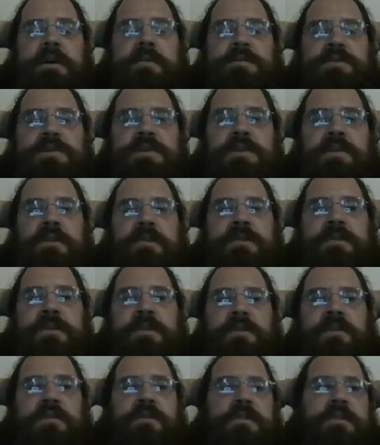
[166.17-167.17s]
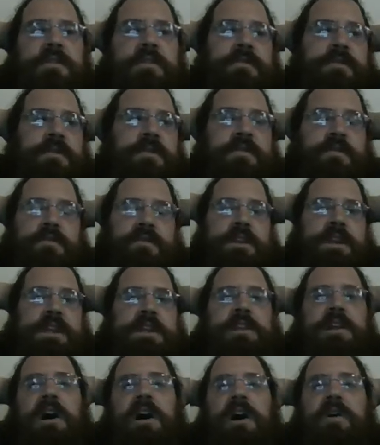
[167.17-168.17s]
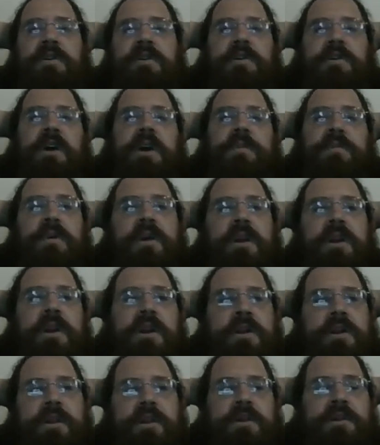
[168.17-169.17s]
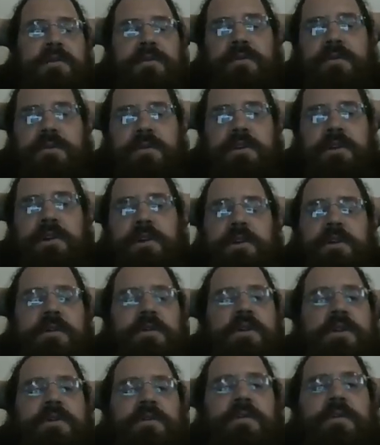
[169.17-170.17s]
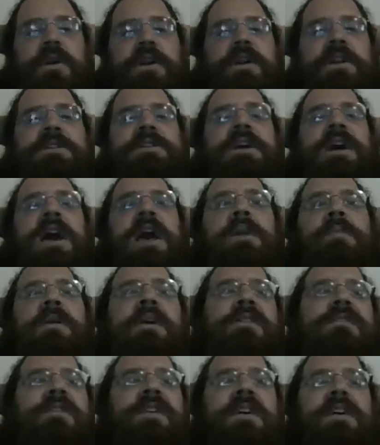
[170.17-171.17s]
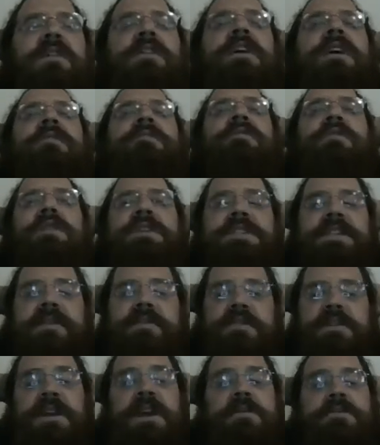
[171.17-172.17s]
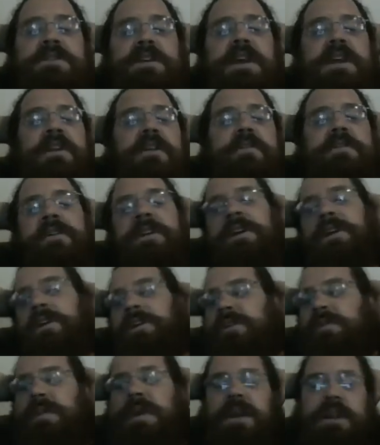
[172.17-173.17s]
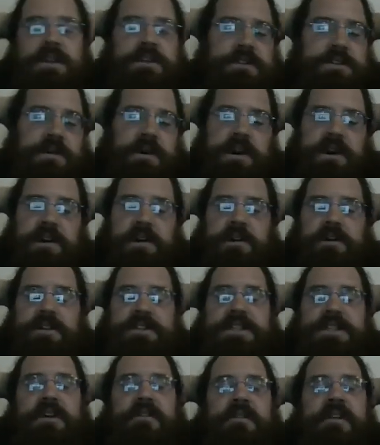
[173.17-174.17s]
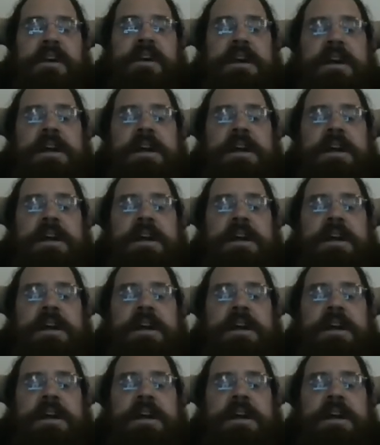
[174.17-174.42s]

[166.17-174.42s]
So if you're really low and you're like, Brandon, I could only do 1 at a time and I failed like 47 times, like another, you're making it too hard on yourself.